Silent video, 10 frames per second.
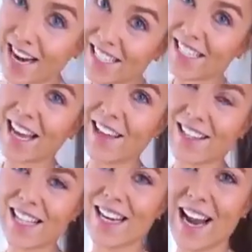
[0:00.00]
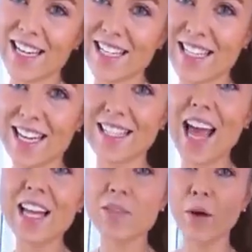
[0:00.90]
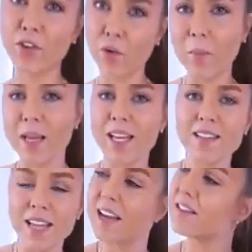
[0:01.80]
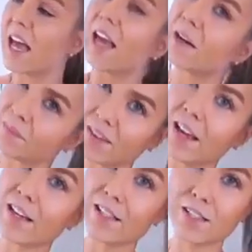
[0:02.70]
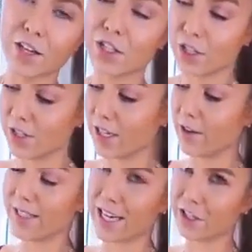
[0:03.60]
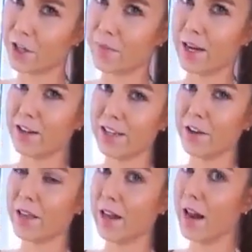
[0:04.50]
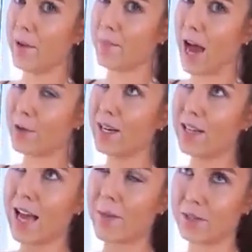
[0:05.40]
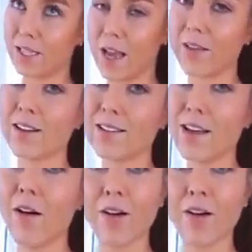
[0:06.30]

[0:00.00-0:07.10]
$19.96, but for one piece that is like such a good deal. It's actually a better deal than a bottom and a top together. So